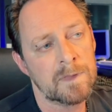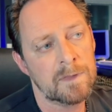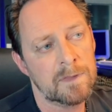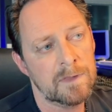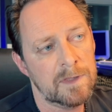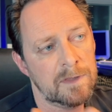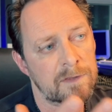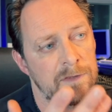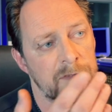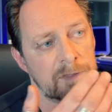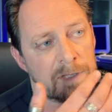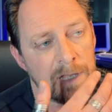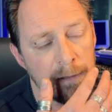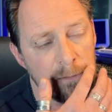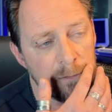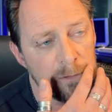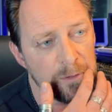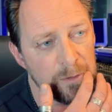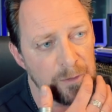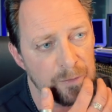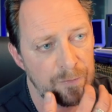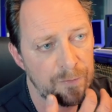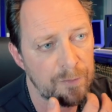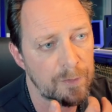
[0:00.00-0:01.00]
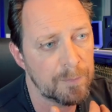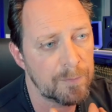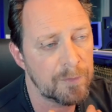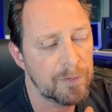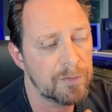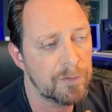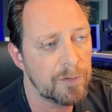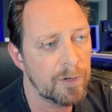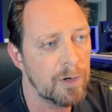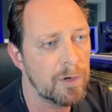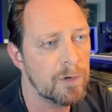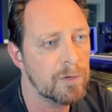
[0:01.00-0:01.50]
This is how it looks from the
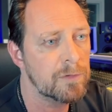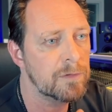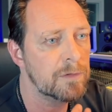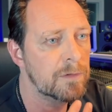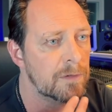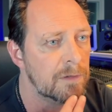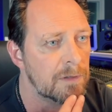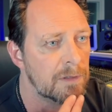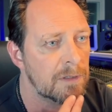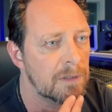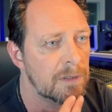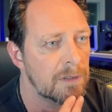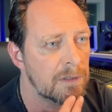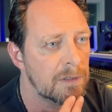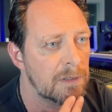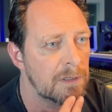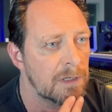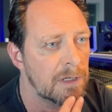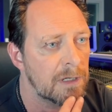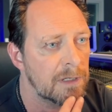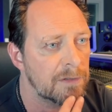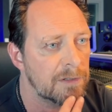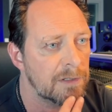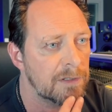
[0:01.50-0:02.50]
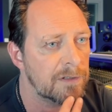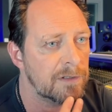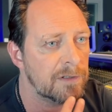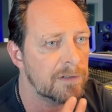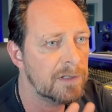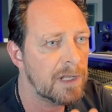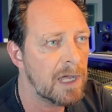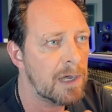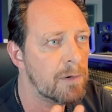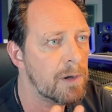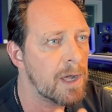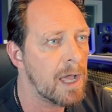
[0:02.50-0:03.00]
drone. This is
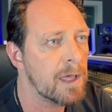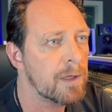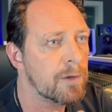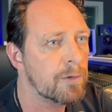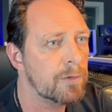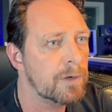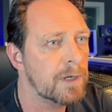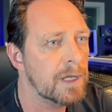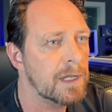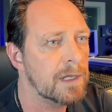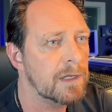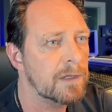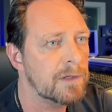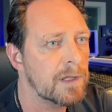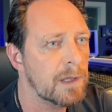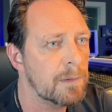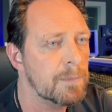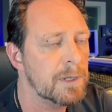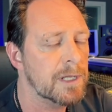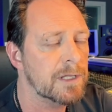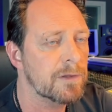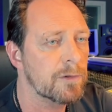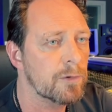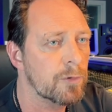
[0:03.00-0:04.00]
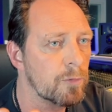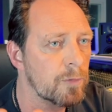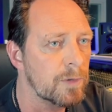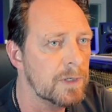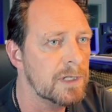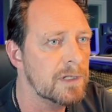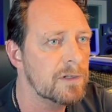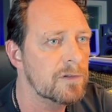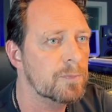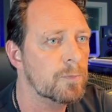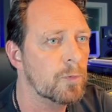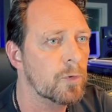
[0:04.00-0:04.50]
how I create it. I make the
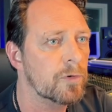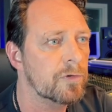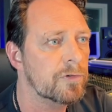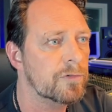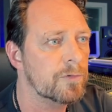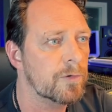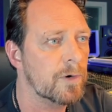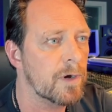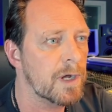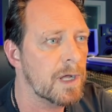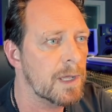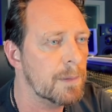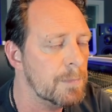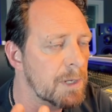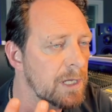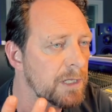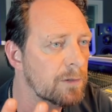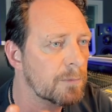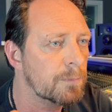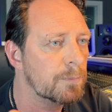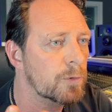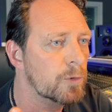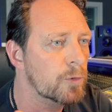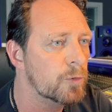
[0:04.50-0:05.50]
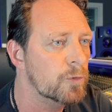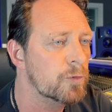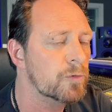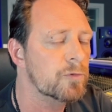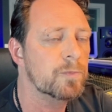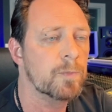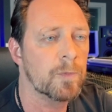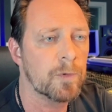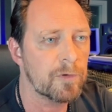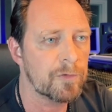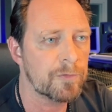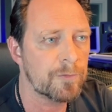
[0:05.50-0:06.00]
greens more strong. I make the blues
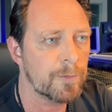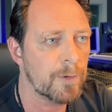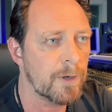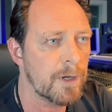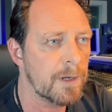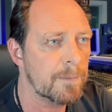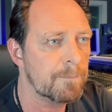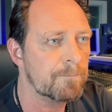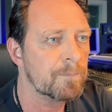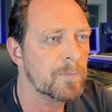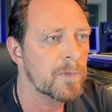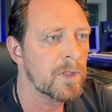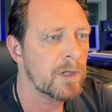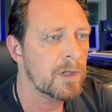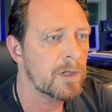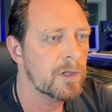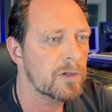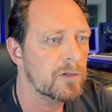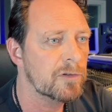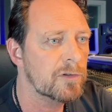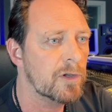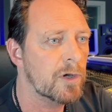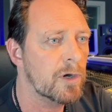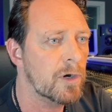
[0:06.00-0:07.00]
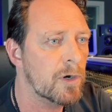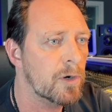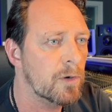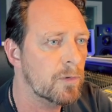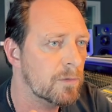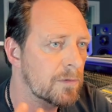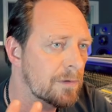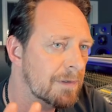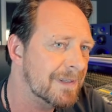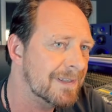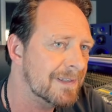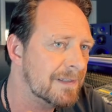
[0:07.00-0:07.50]
more strong.
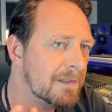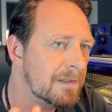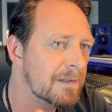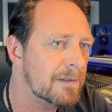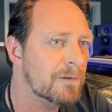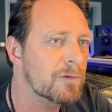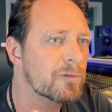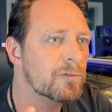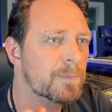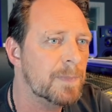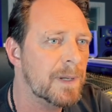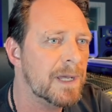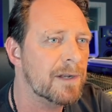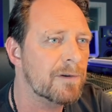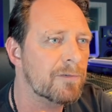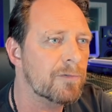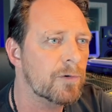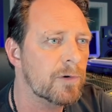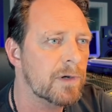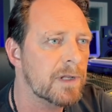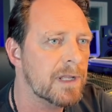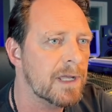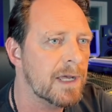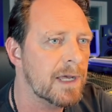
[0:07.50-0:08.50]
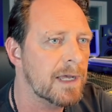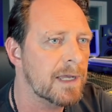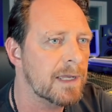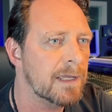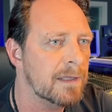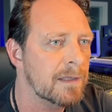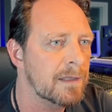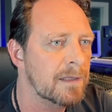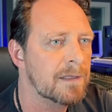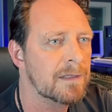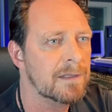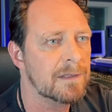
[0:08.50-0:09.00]
So it looks better for the
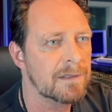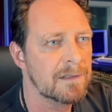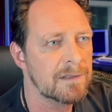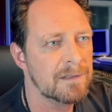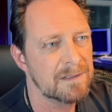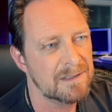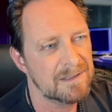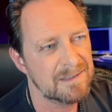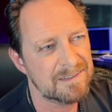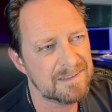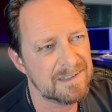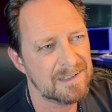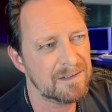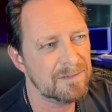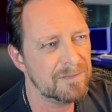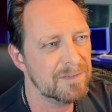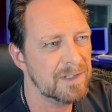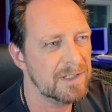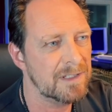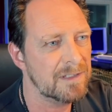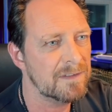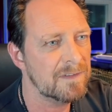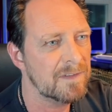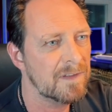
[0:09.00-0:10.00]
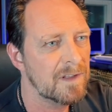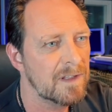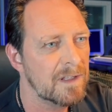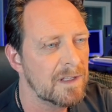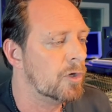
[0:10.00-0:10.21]
eye instead of this.